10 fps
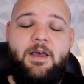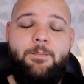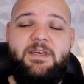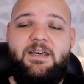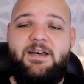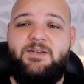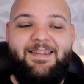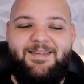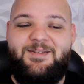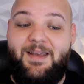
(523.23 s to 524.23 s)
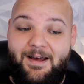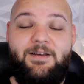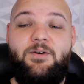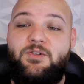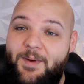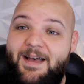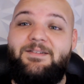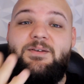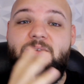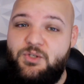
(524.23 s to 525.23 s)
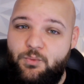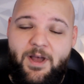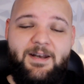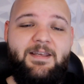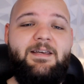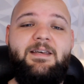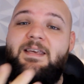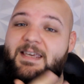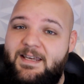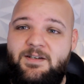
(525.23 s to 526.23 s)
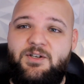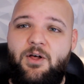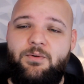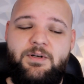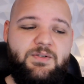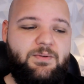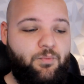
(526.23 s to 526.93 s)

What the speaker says: Because this kind of goes back to the sweating and the heat intolerance.